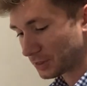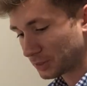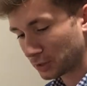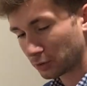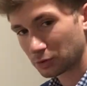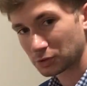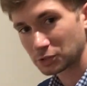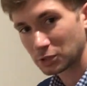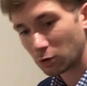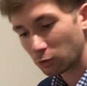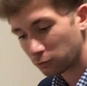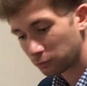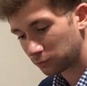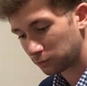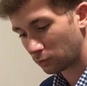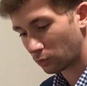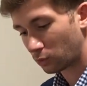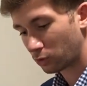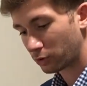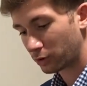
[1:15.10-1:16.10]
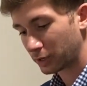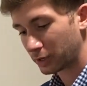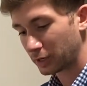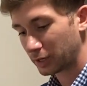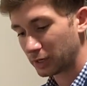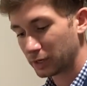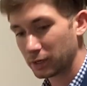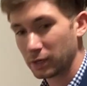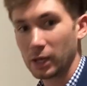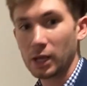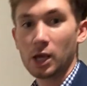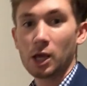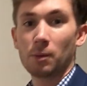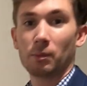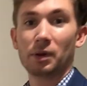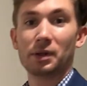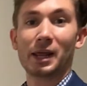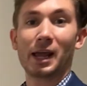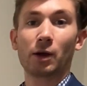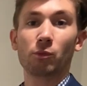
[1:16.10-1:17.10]
there was no flooring in,
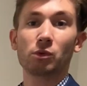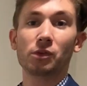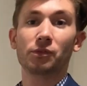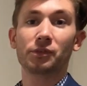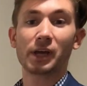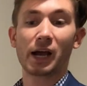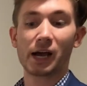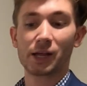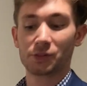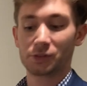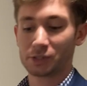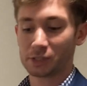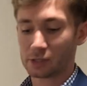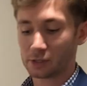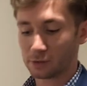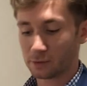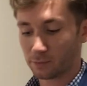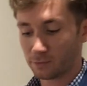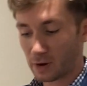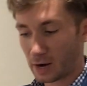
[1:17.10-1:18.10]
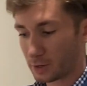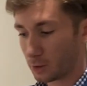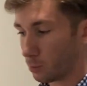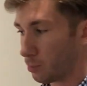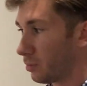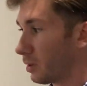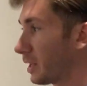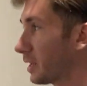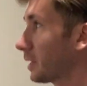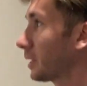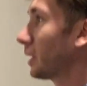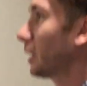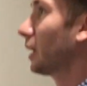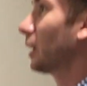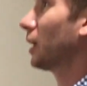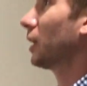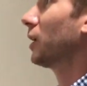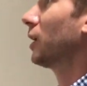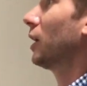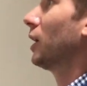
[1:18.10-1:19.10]
but now we've got the vinyl plank
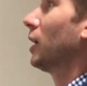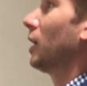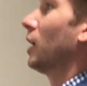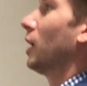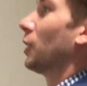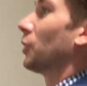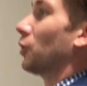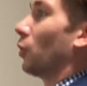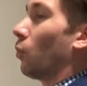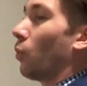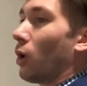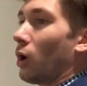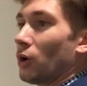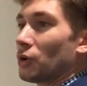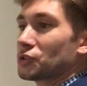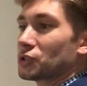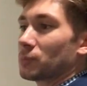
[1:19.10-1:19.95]
in, the walls are